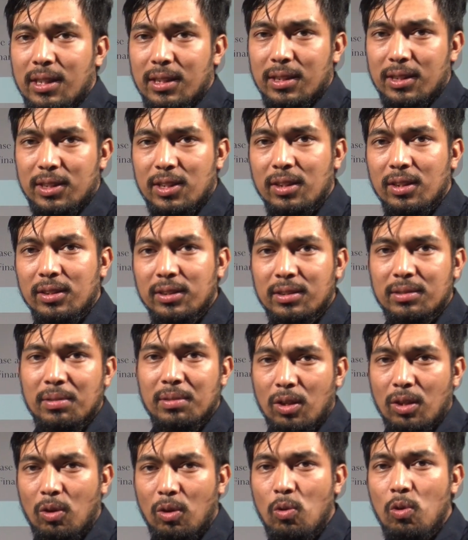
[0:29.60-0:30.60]
just
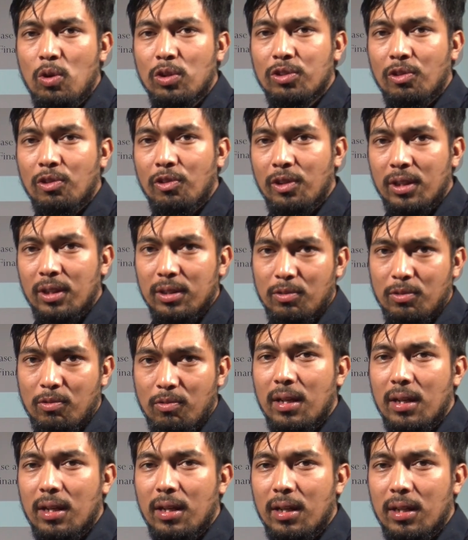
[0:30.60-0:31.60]
go through the
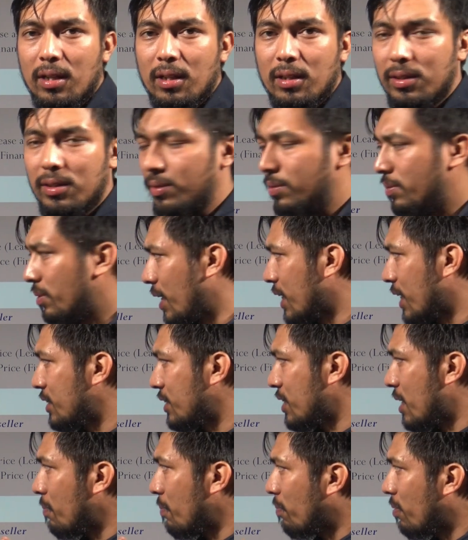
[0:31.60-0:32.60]

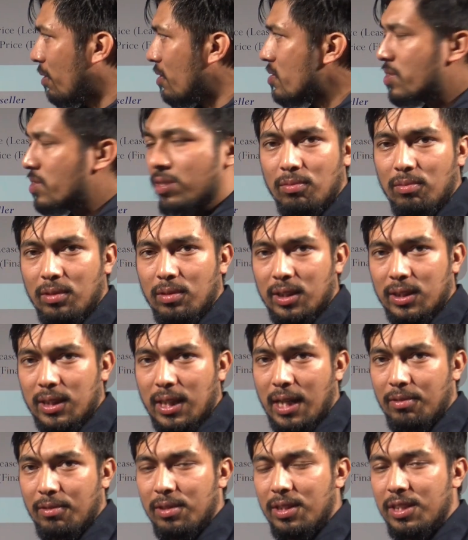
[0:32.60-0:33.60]
examples what
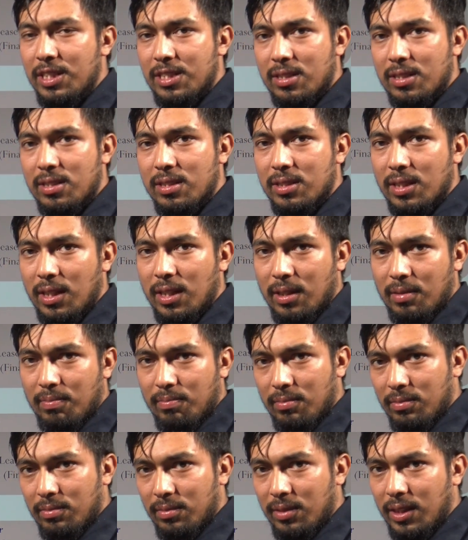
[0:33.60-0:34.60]
I will discuss here
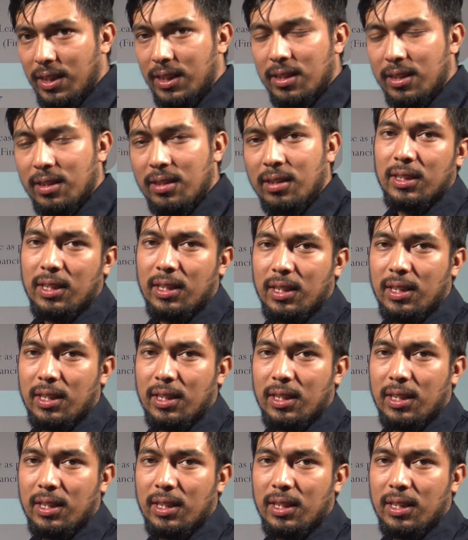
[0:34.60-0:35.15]
later,